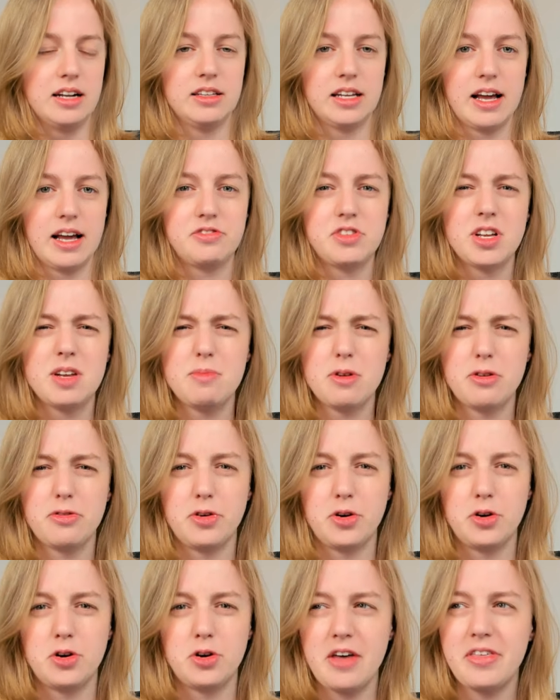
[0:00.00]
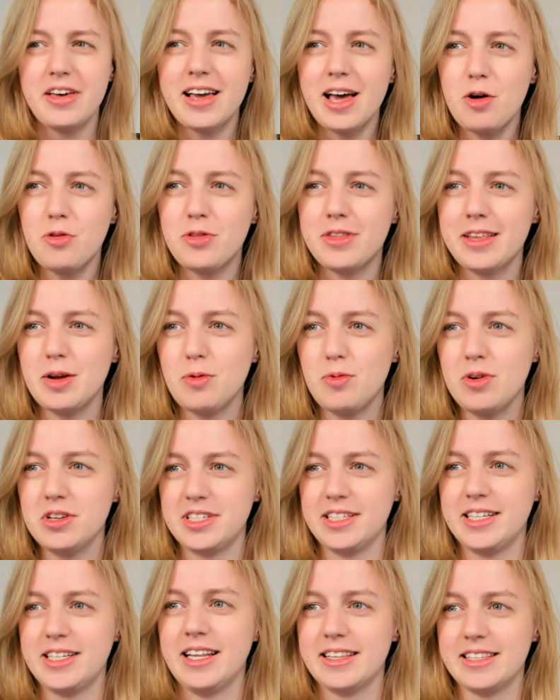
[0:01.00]
Like, I've done it before. I think I only did it once.
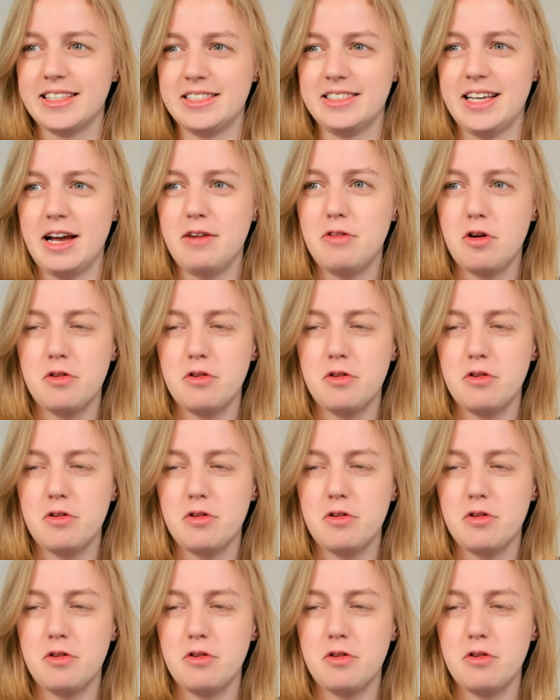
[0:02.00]
I did like the Sarah